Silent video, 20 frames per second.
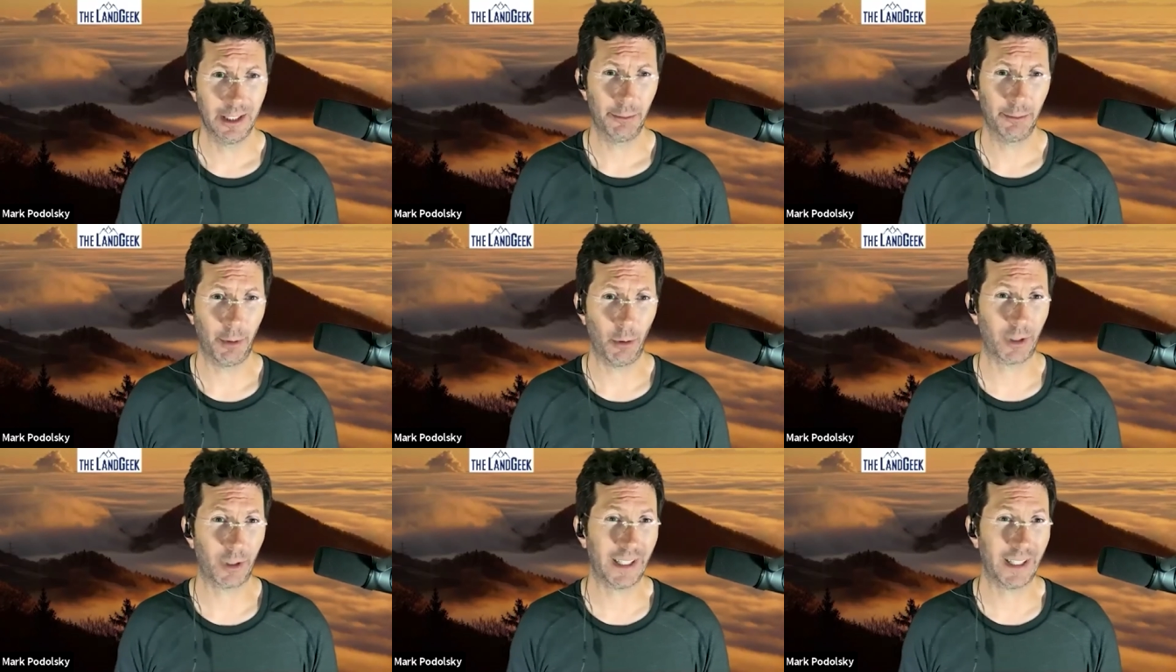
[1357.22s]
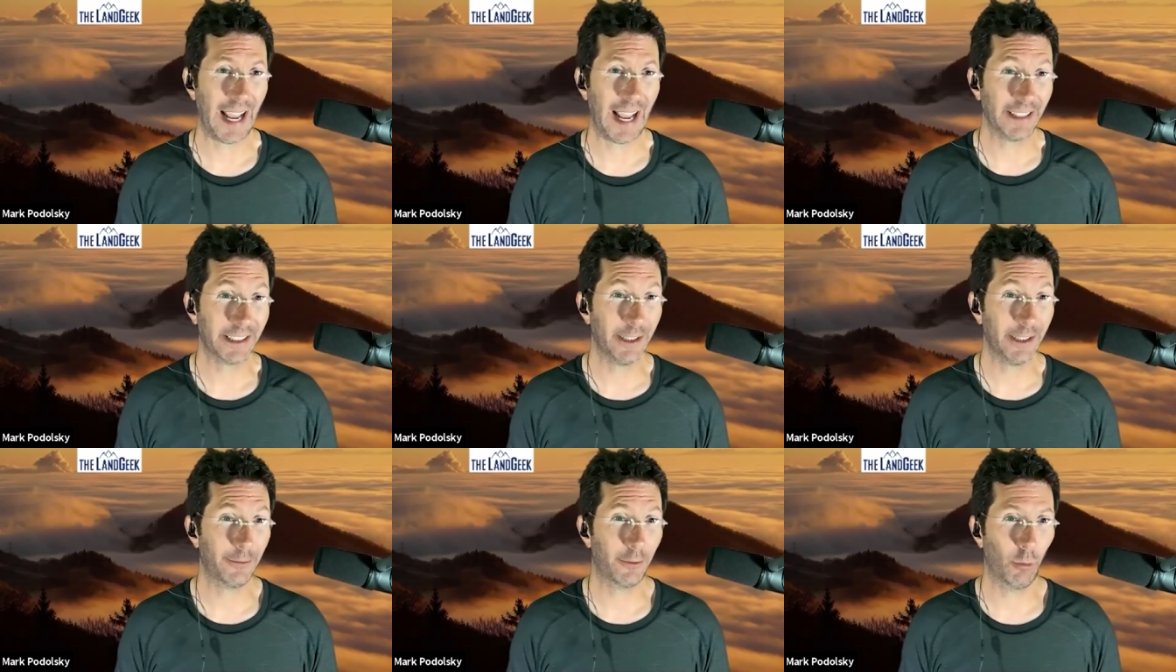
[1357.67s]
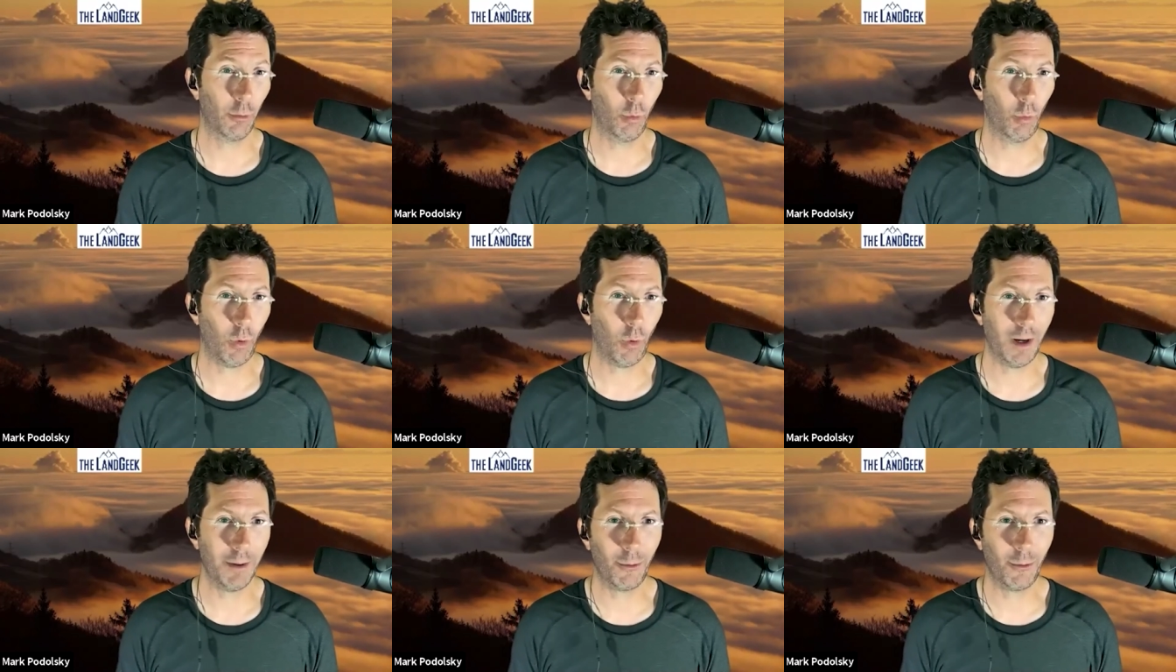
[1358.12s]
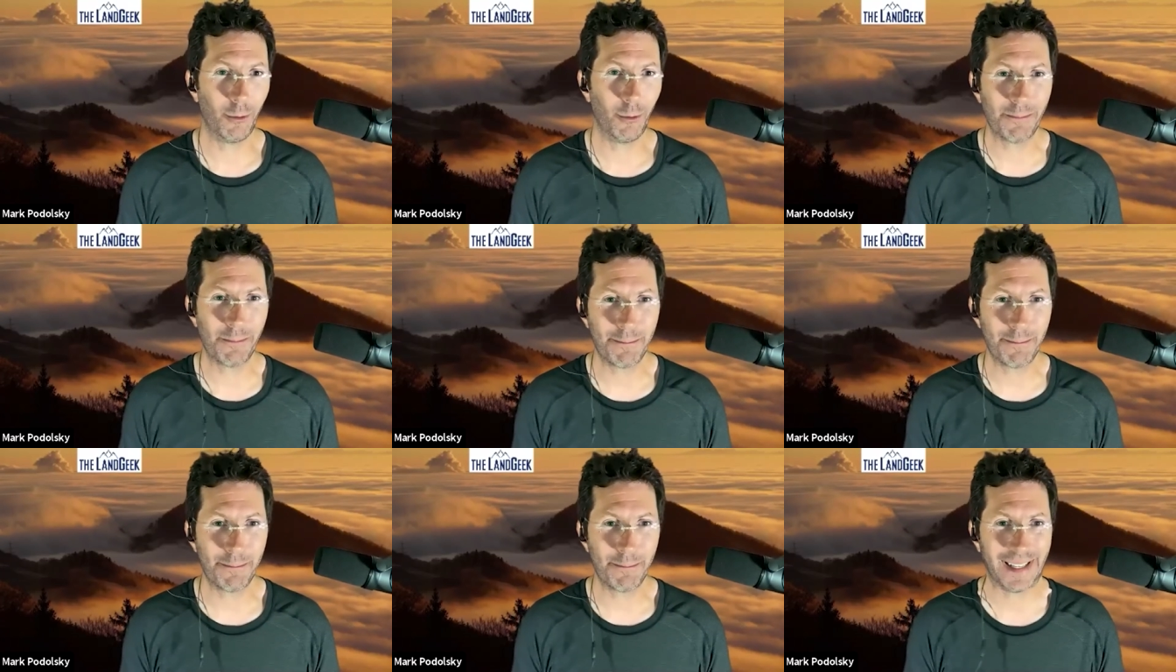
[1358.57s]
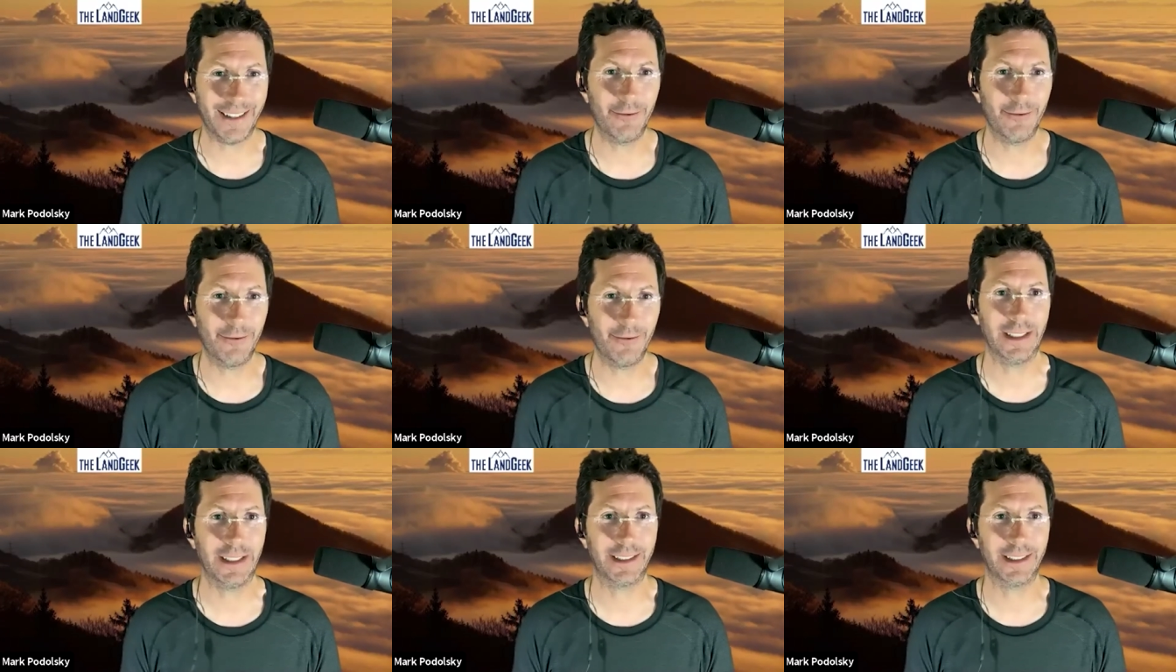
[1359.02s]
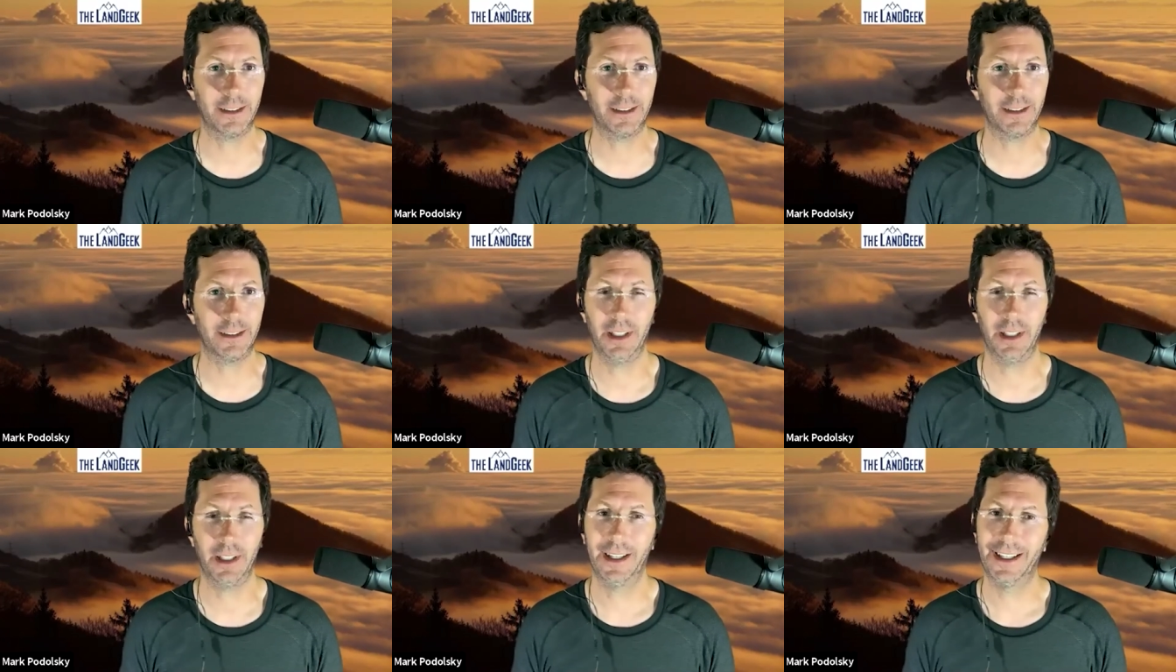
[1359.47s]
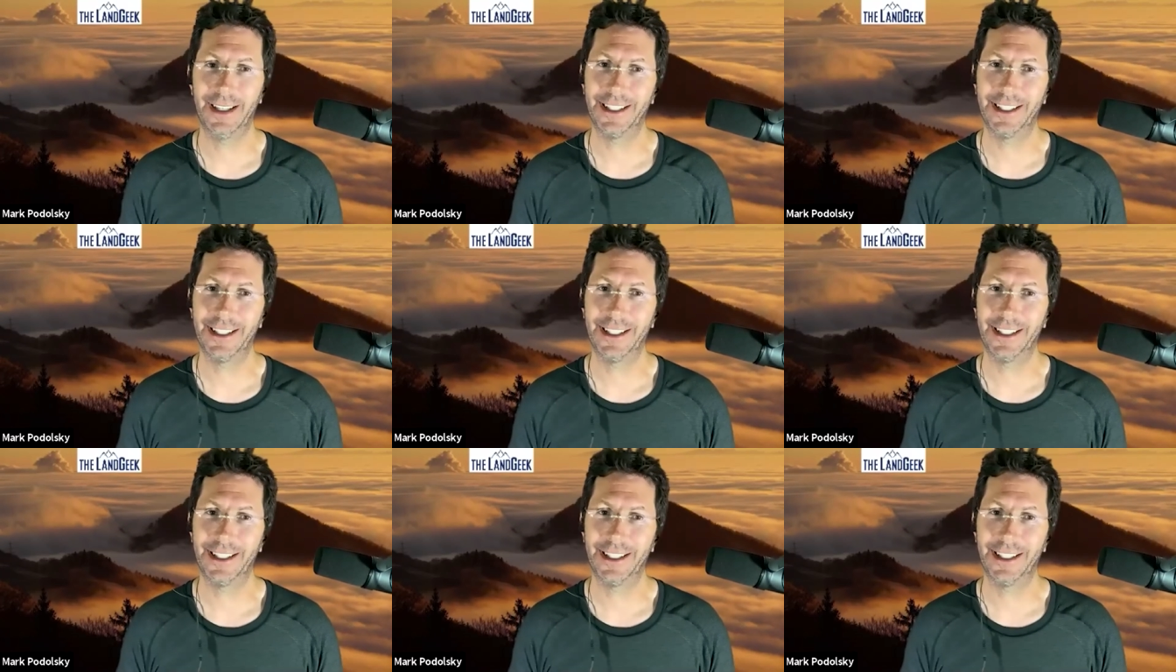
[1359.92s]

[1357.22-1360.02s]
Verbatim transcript: but we're going to ask you for one more bit of wisdom,